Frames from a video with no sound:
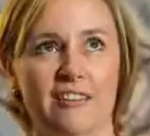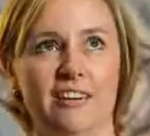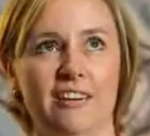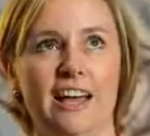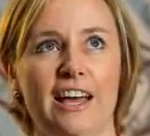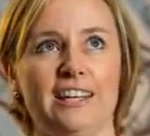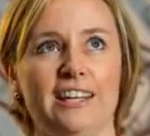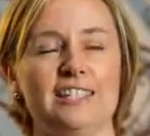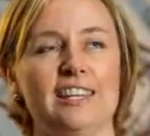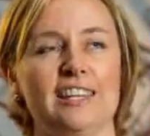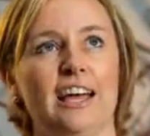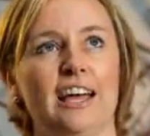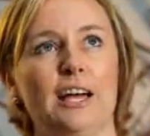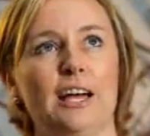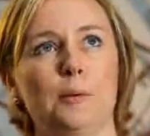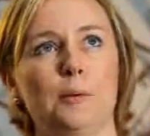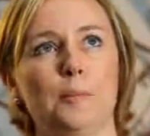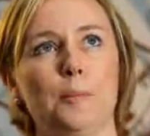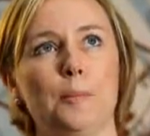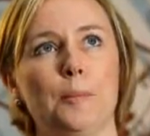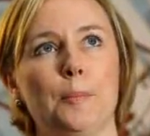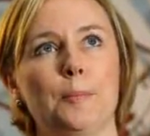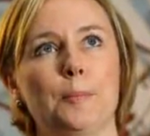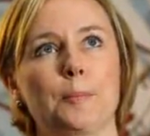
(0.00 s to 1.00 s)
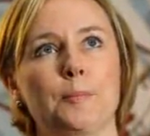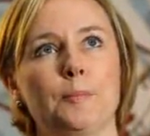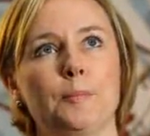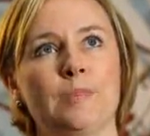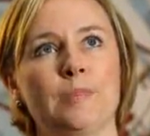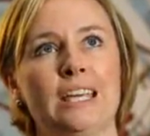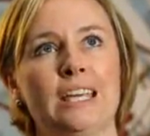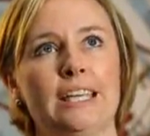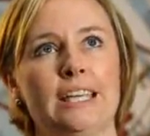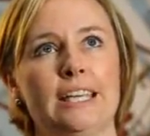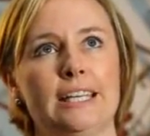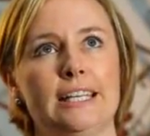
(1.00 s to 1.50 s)
I've had,
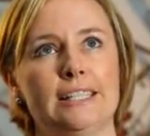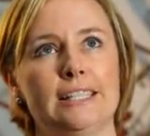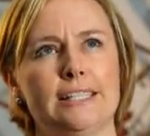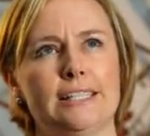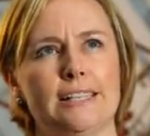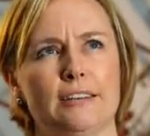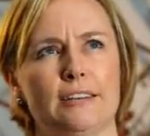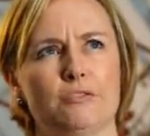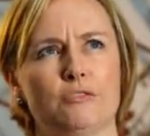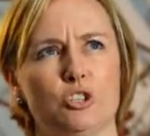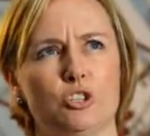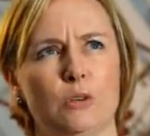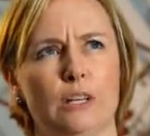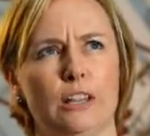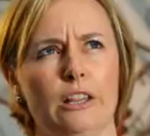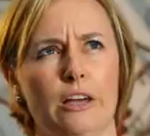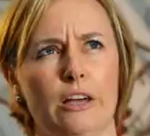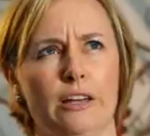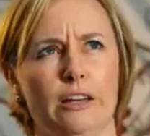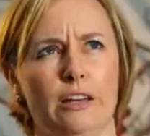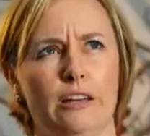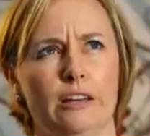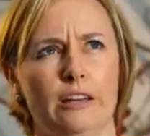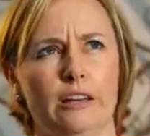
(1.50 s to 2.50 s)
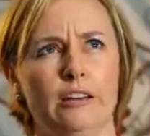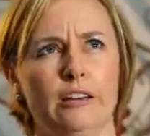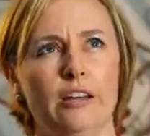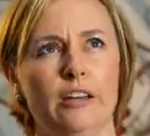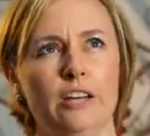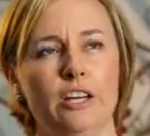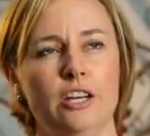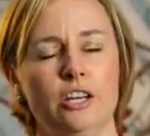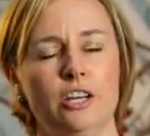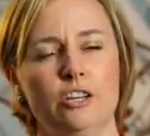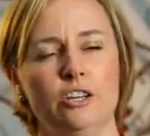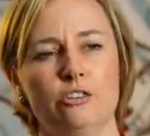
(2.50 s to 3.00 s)
instead of doing like a
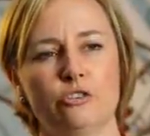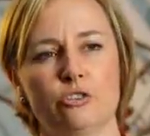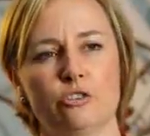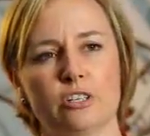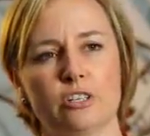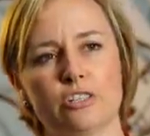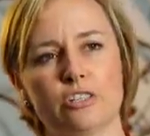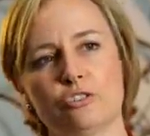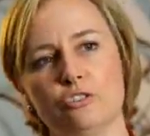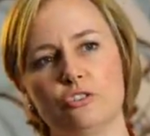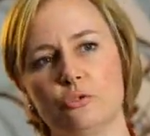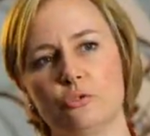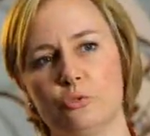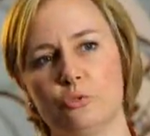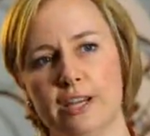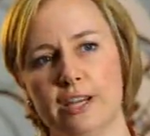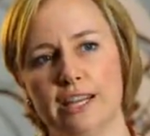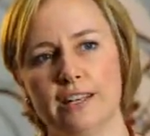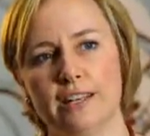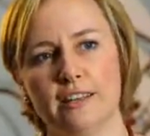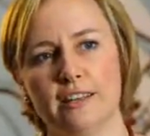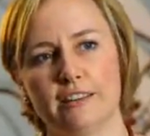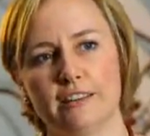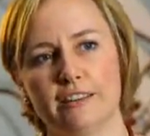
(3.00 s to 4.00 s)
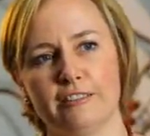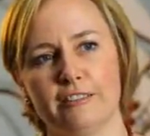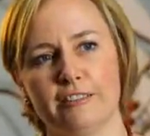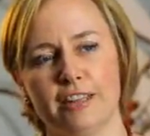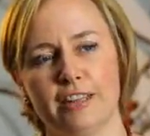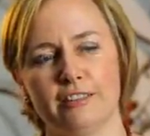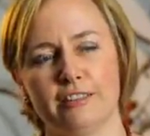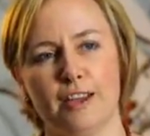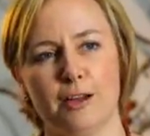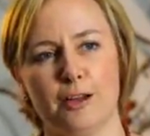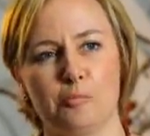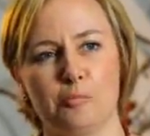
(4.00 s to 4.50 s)
traditional reading, I've
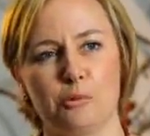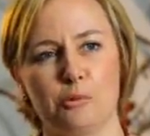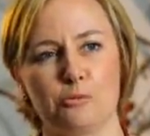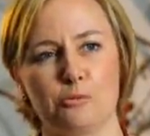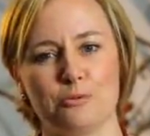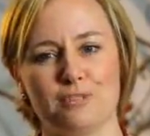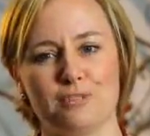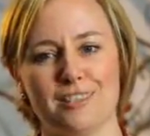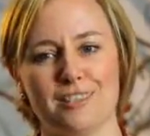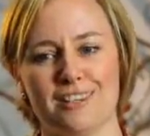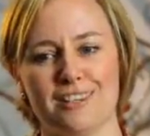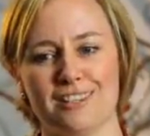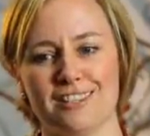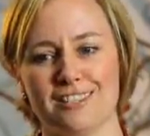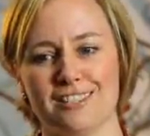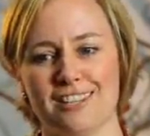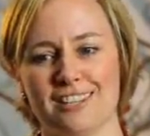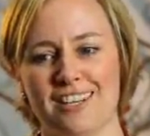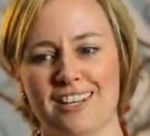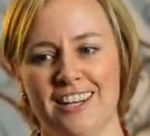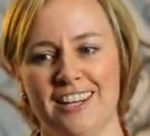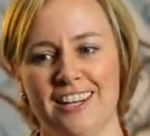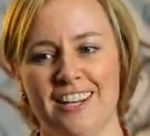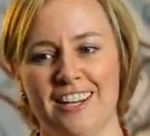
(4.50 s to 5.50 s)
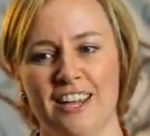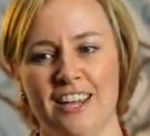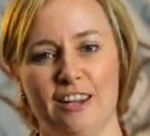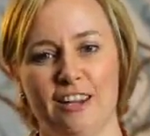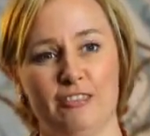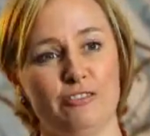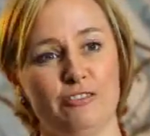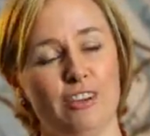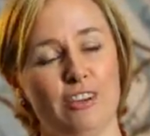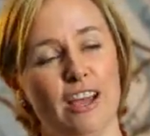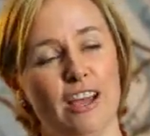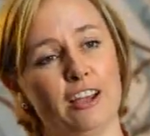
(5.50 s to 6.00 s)
had couples that
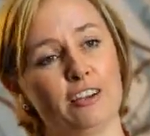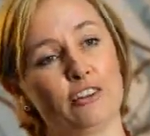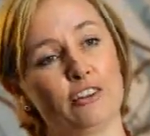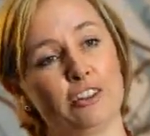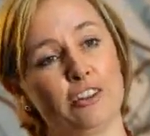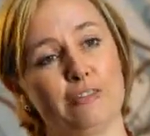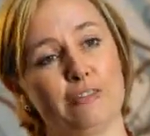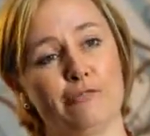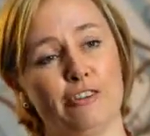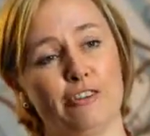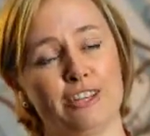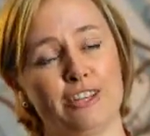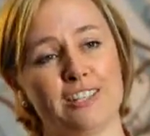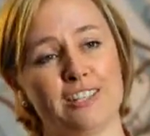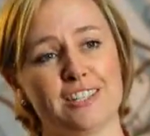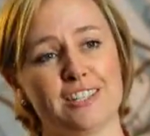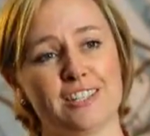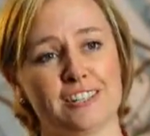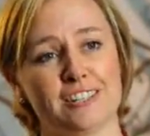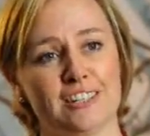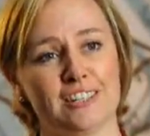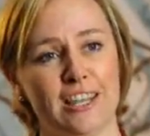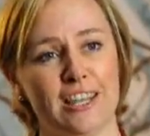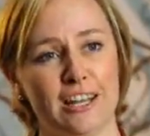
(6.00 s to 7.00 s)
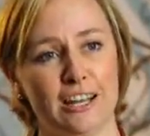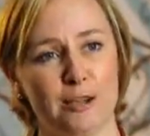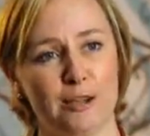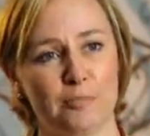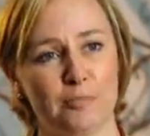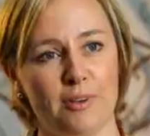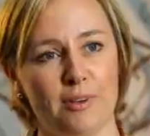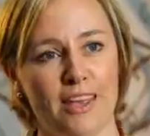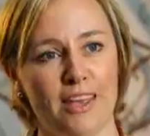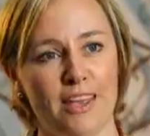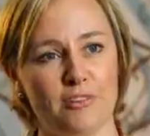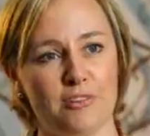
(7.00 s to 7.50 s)
have got their friends to stand
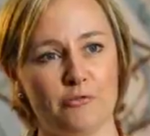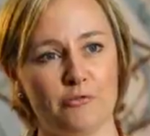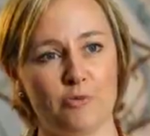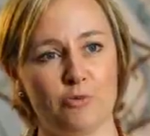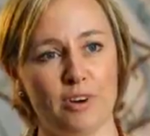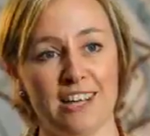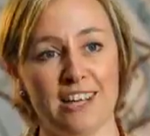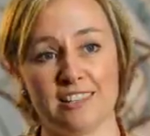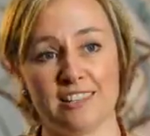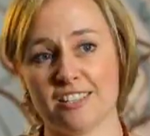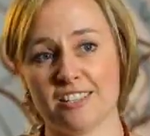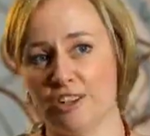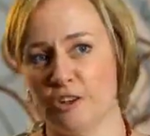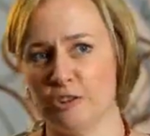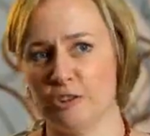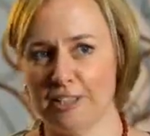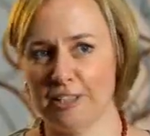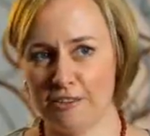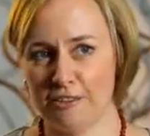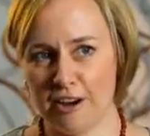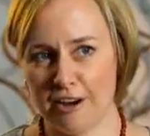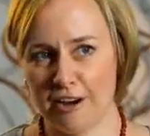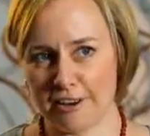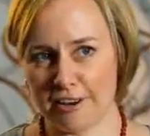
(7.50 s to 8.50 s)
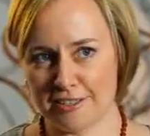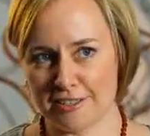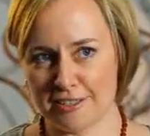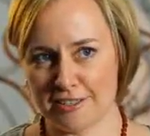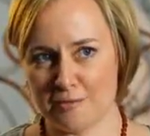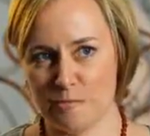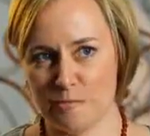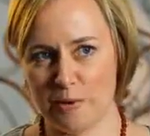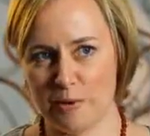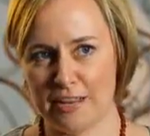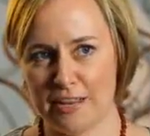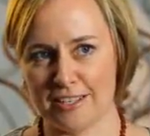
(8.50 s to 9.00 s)
up and read song
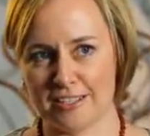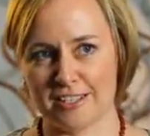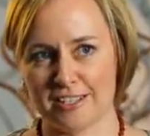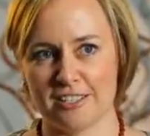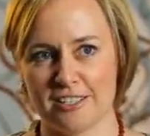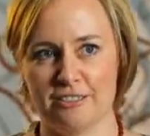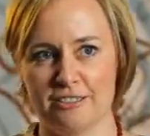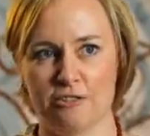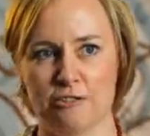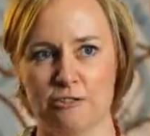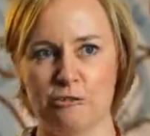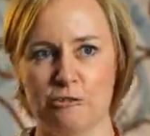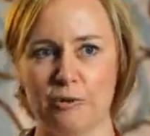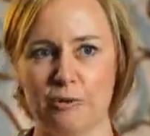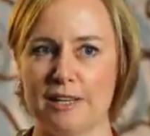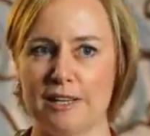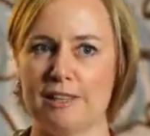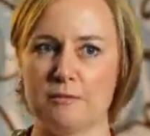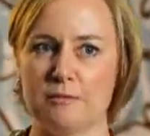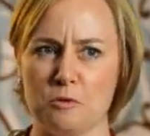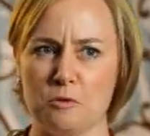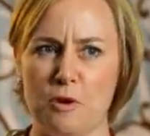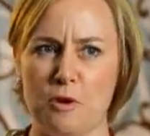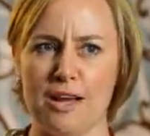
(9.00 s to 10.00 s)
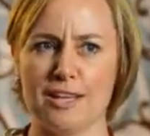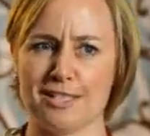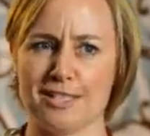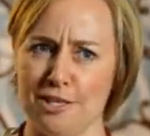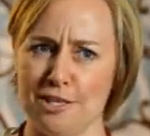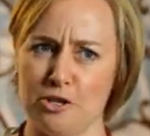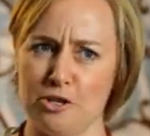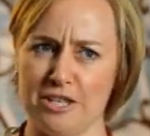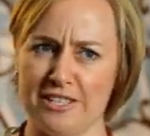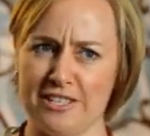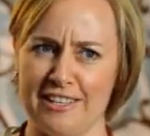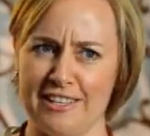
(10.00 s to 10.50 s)
lyrics, but read them quite
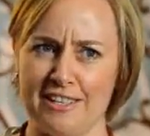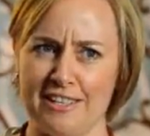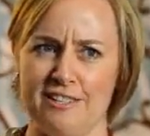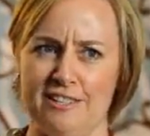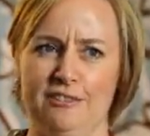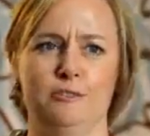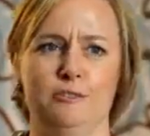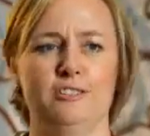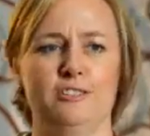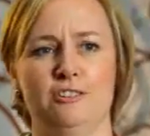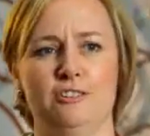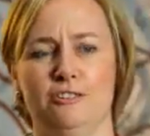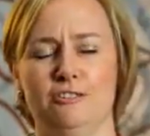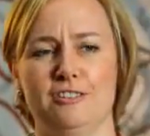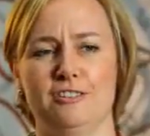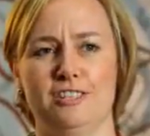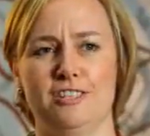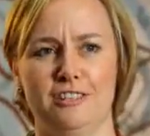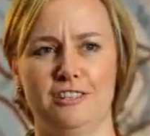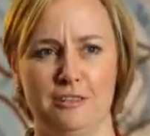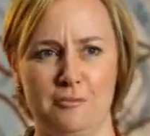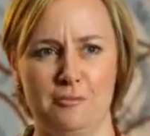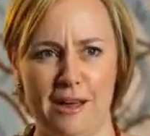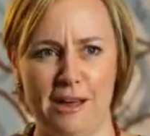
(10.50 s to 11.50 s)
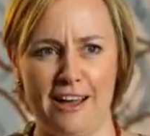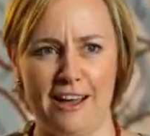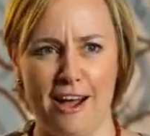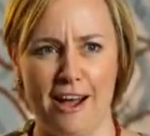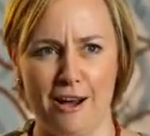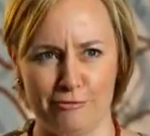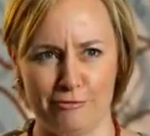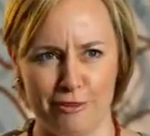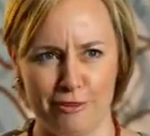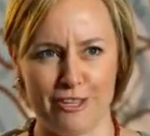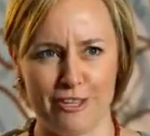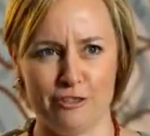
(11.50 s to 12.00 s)
seriously, so it's not until about
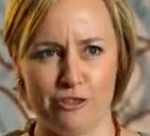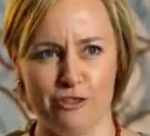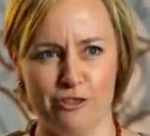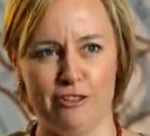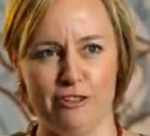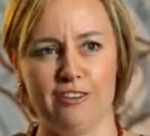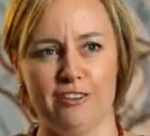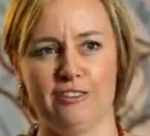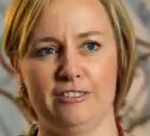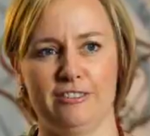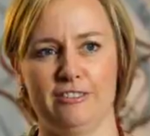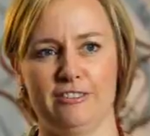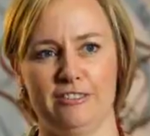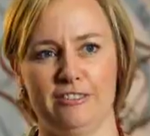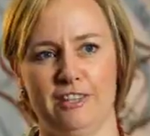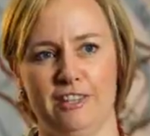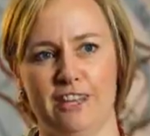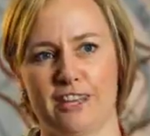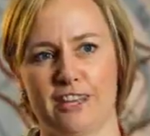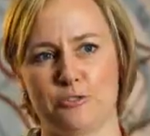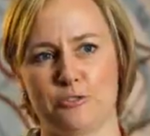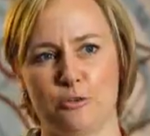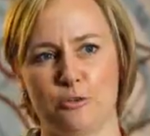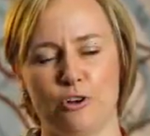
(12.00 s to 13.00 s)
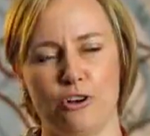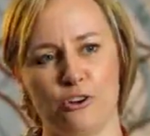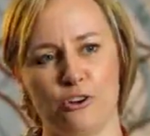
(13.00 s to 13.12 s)
halfway through that the actual